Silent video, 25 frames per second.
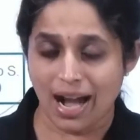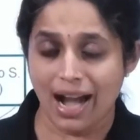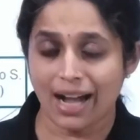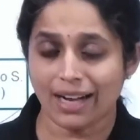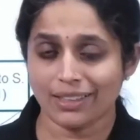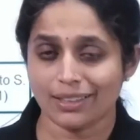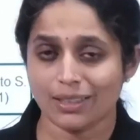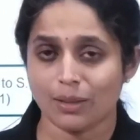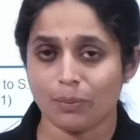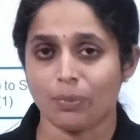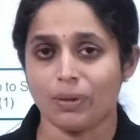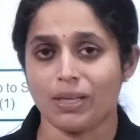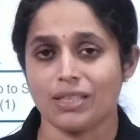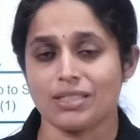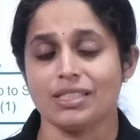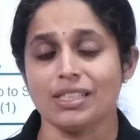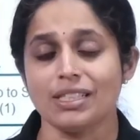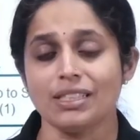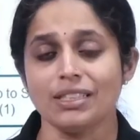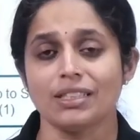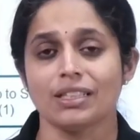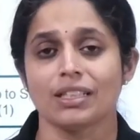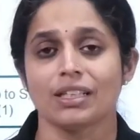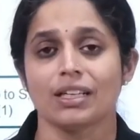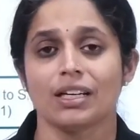and
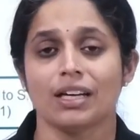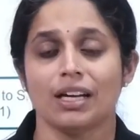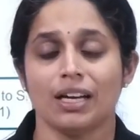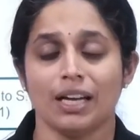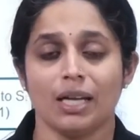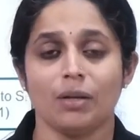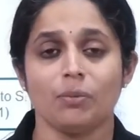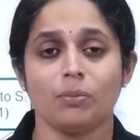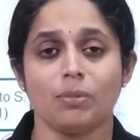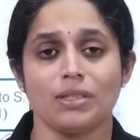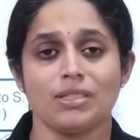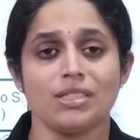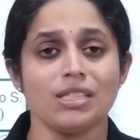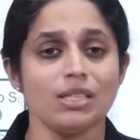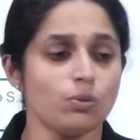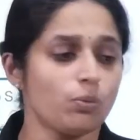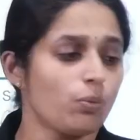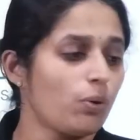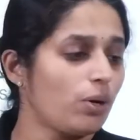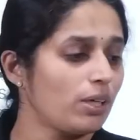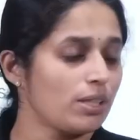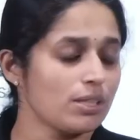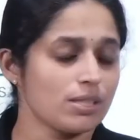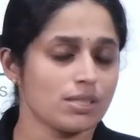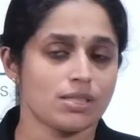in present
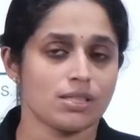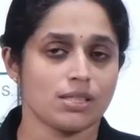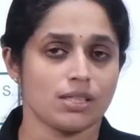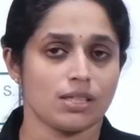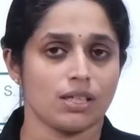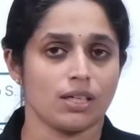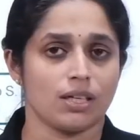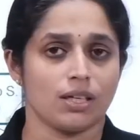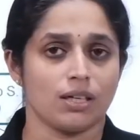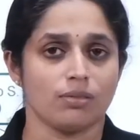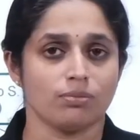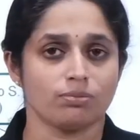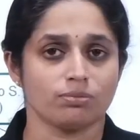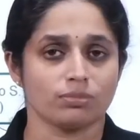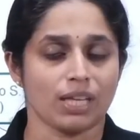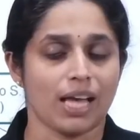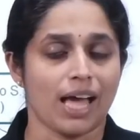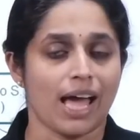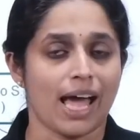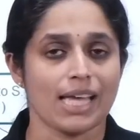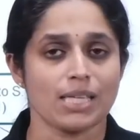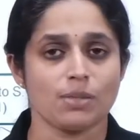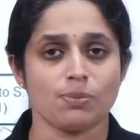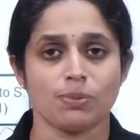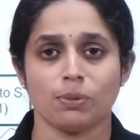what is
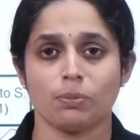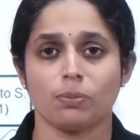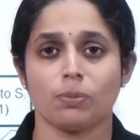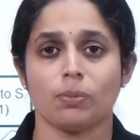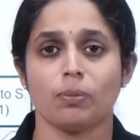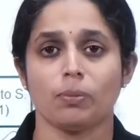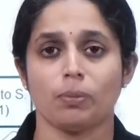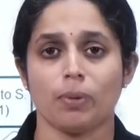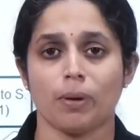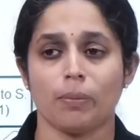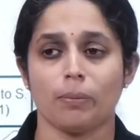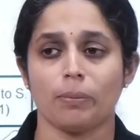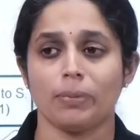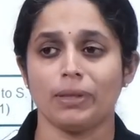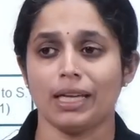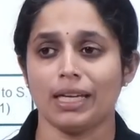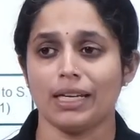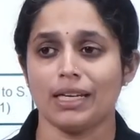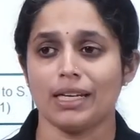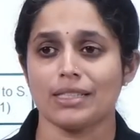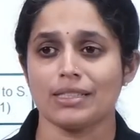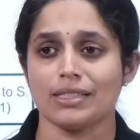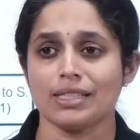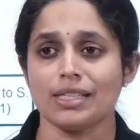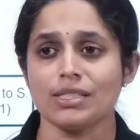as per
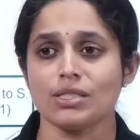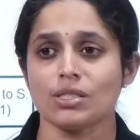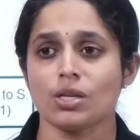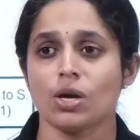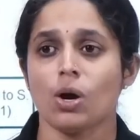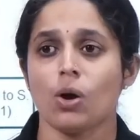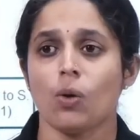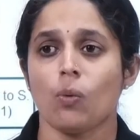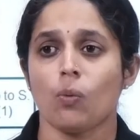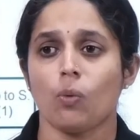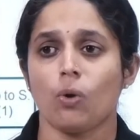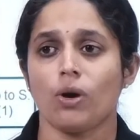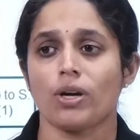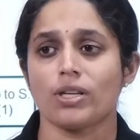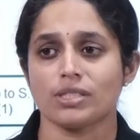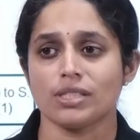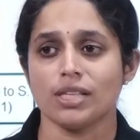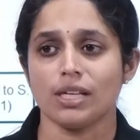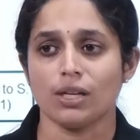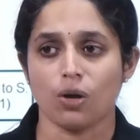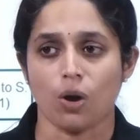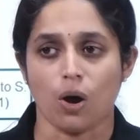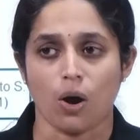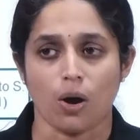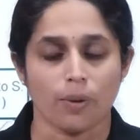BNSS, what is
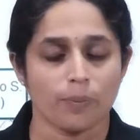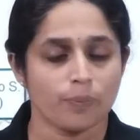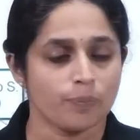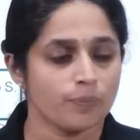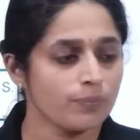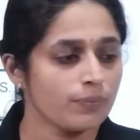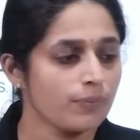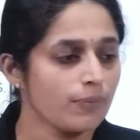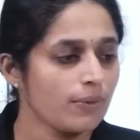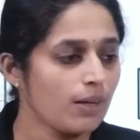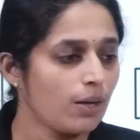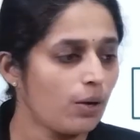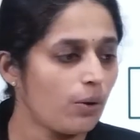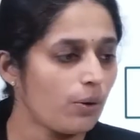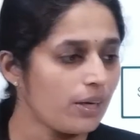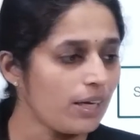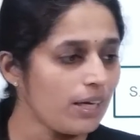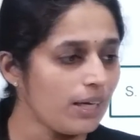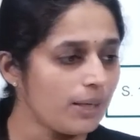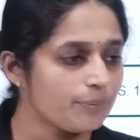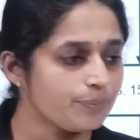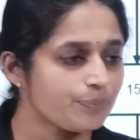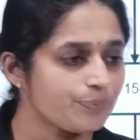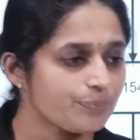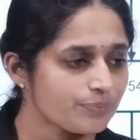the law.
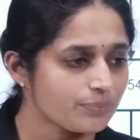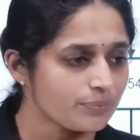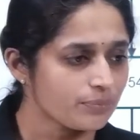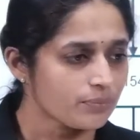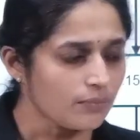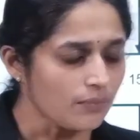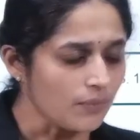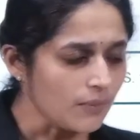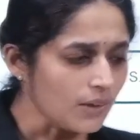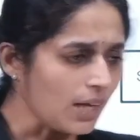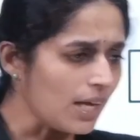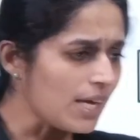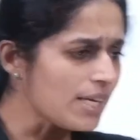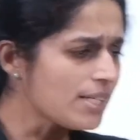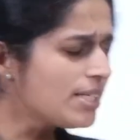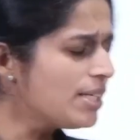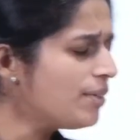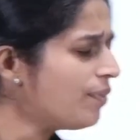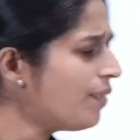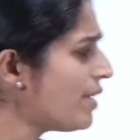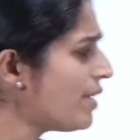Okay. See,